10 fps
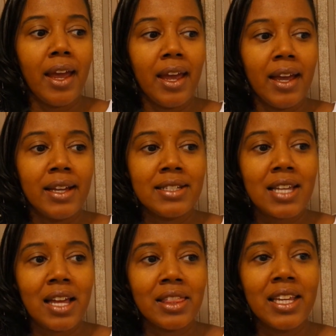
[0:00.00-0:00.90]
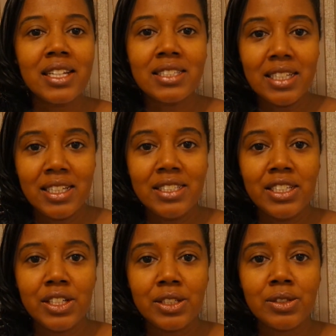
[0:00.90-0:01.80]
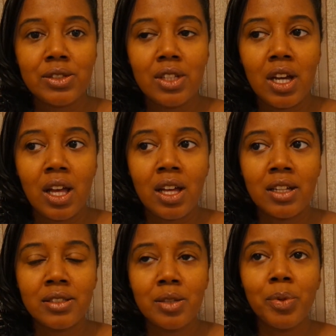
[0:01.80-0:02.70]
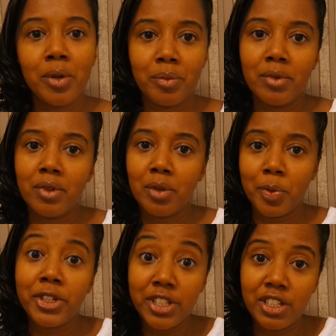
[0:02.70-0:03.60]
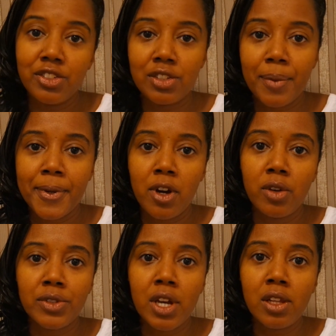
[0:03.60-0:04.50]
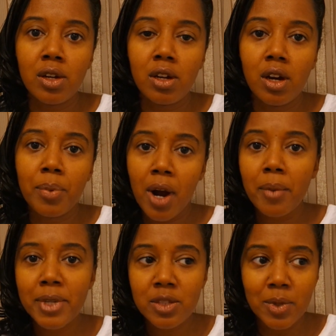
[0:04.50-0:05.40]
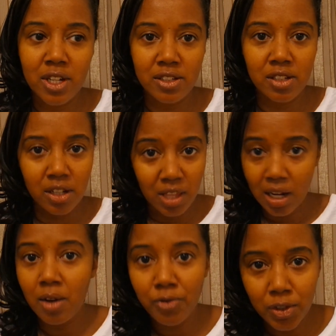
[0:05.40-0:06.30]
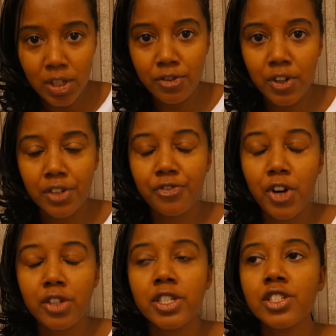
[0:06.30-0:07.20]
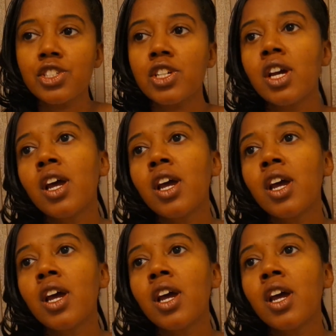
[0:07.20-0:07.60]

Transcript: And I think it's easier to put teachers up in the hotel apartments because they come fully furnished.